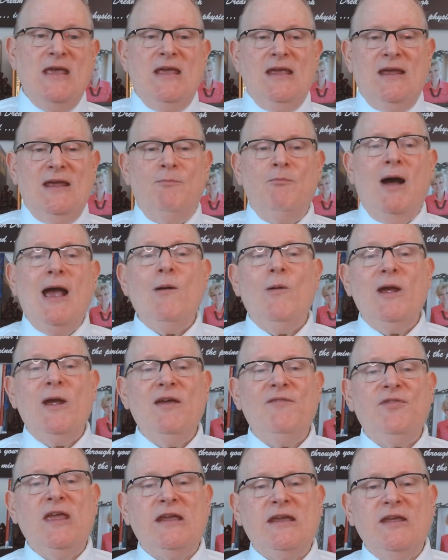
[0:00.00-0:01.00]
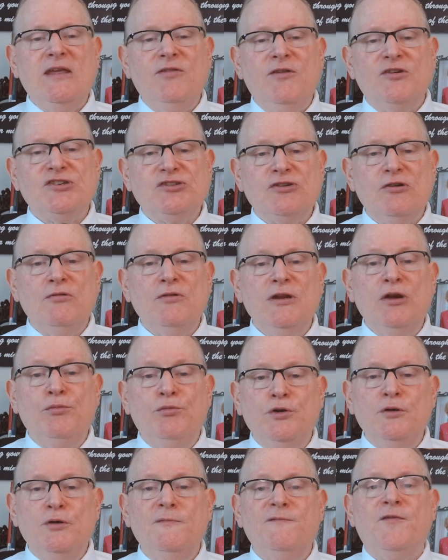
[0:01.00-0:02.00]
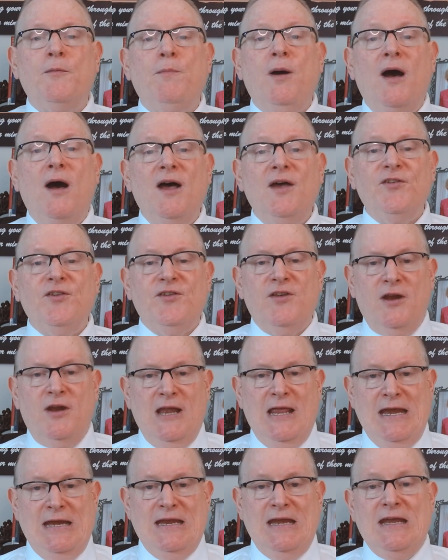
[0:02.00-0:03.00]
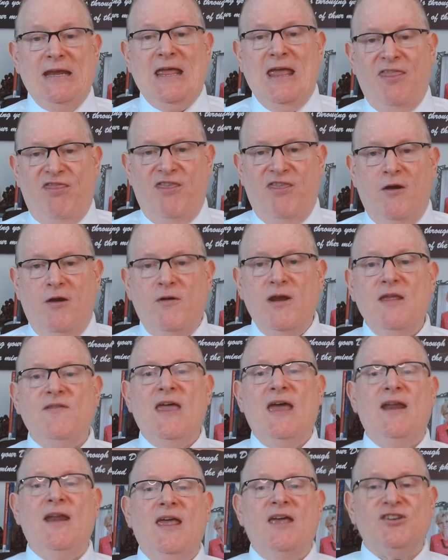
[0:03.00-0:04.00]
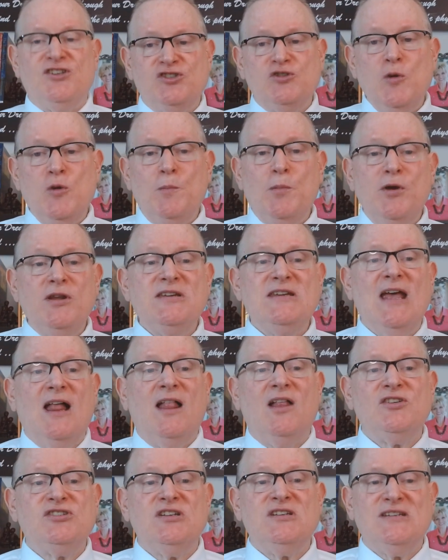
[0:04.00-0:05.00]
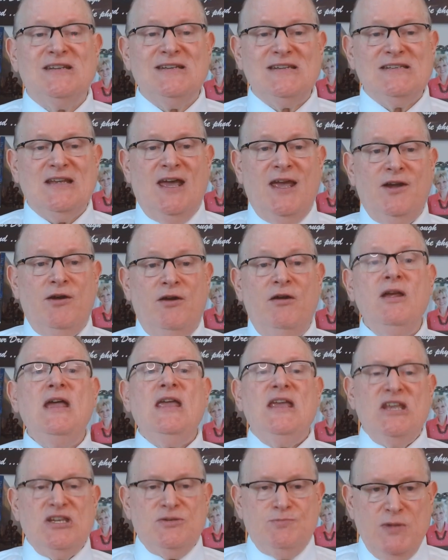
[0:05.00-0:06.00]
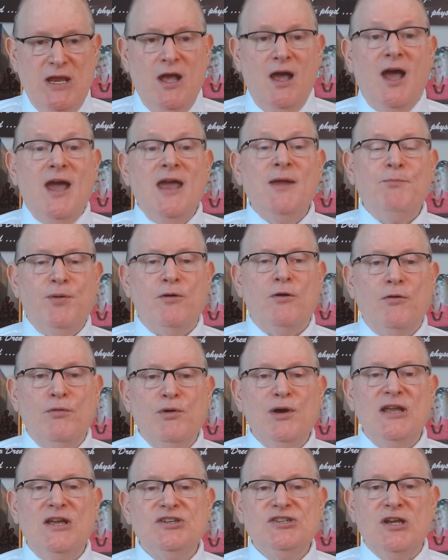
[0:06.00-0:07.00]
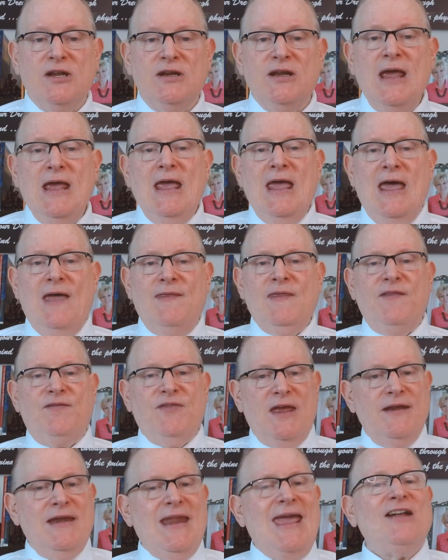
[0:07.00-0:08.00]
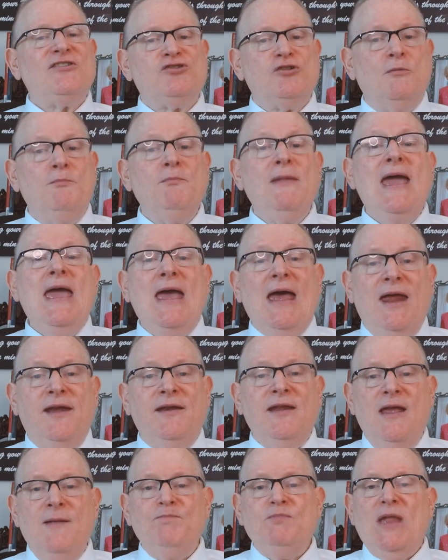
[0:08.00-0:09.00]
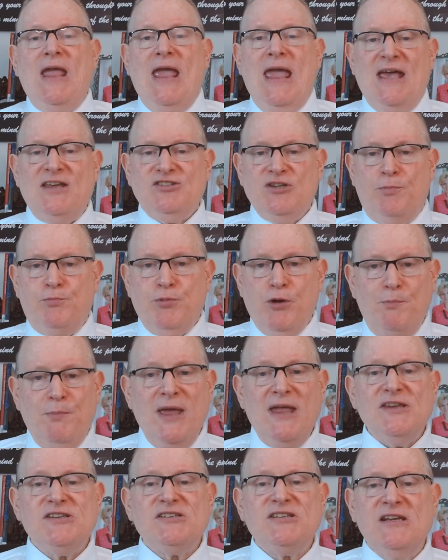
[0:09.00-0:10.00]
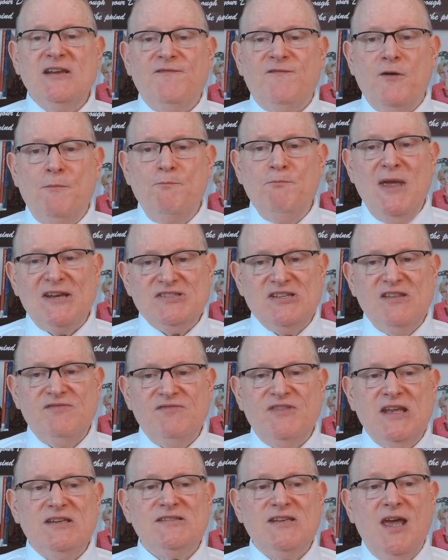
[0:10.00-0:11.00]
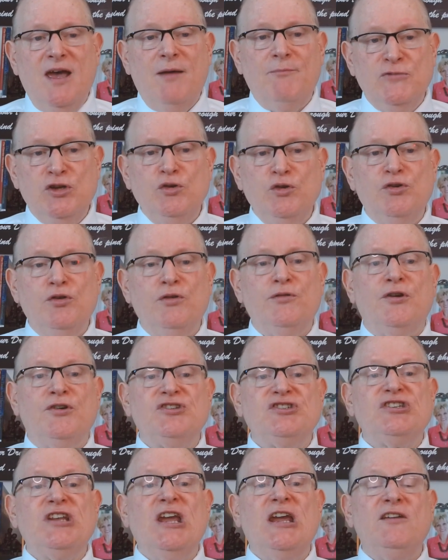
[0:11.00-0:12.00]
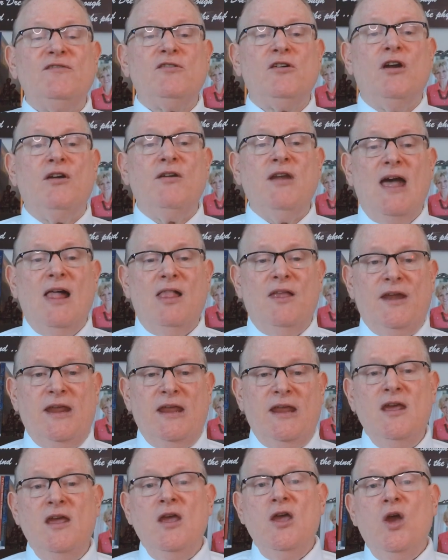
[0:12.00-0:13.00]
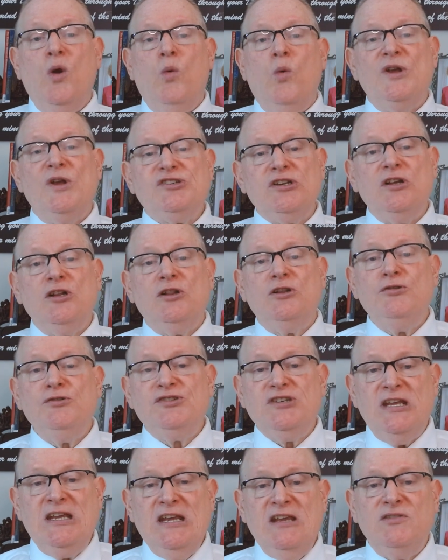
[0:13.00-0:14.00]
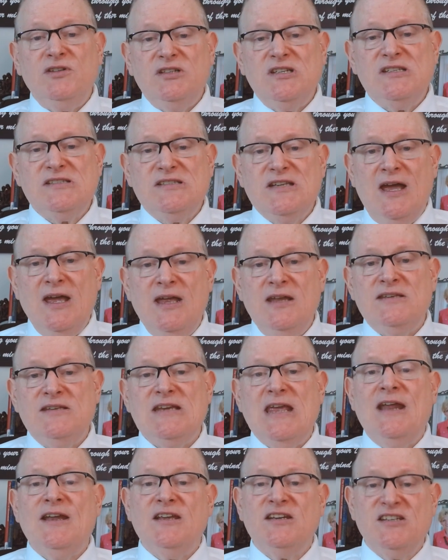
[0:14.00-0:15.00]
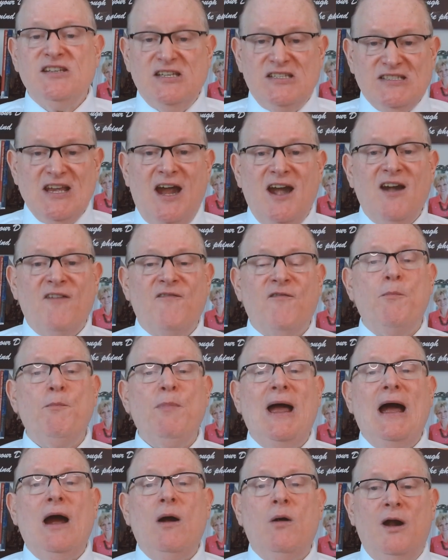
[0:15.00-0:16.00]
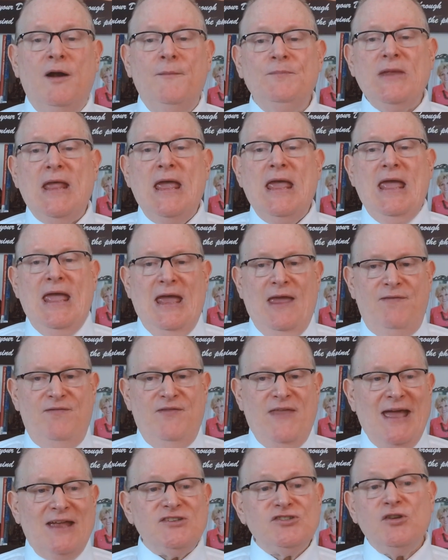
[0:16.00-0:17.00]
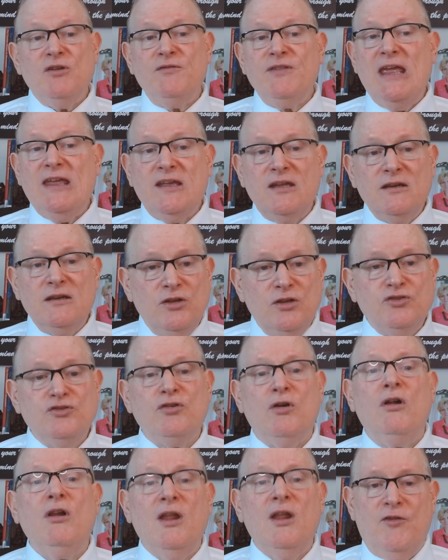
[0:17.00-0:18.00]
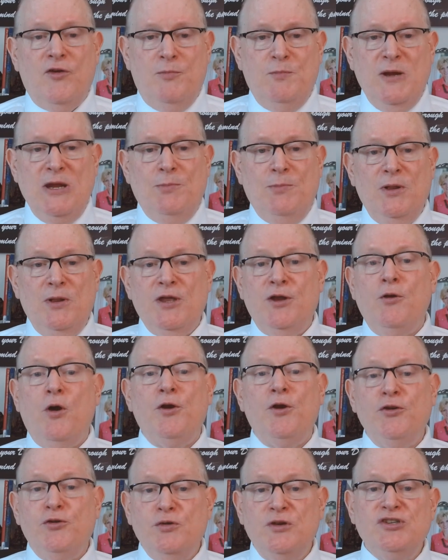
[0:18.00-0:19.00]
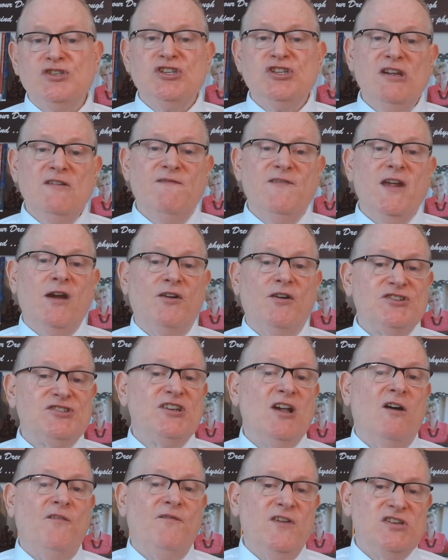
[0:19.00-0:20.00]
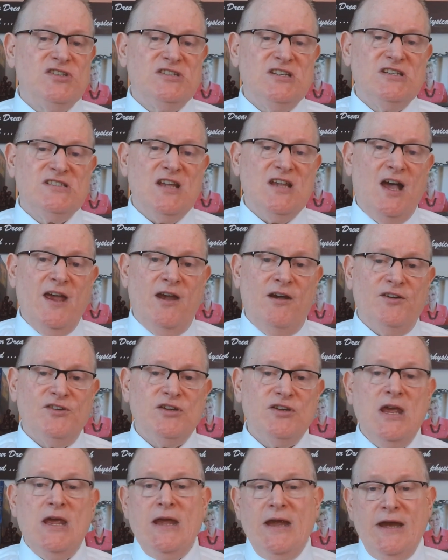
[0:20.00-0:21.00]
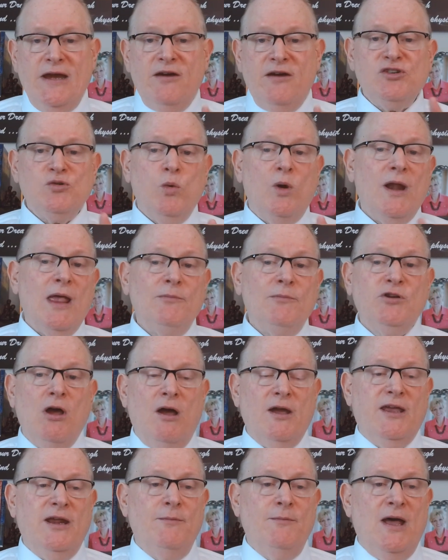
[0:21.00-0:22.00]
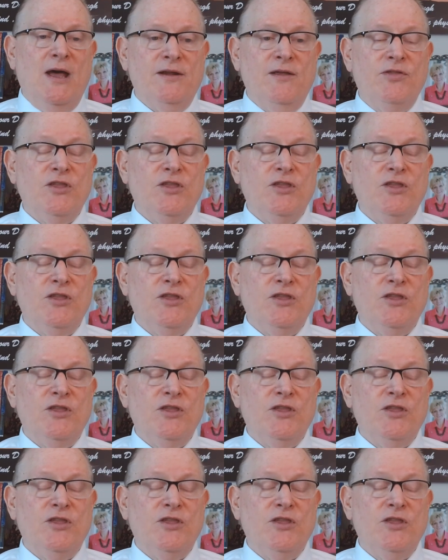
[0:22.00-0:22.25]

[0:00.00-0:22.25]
In my way of thinking, there's certainly room for postulating a theory that a superintelligent designer is behind pure religion and that the natural man has a propensity for messing things up due to their state of carnality, which includes evil designs and a desire for power. And that's so they can control other people in order to achieve their selfish desires. Here's what I'm talking about.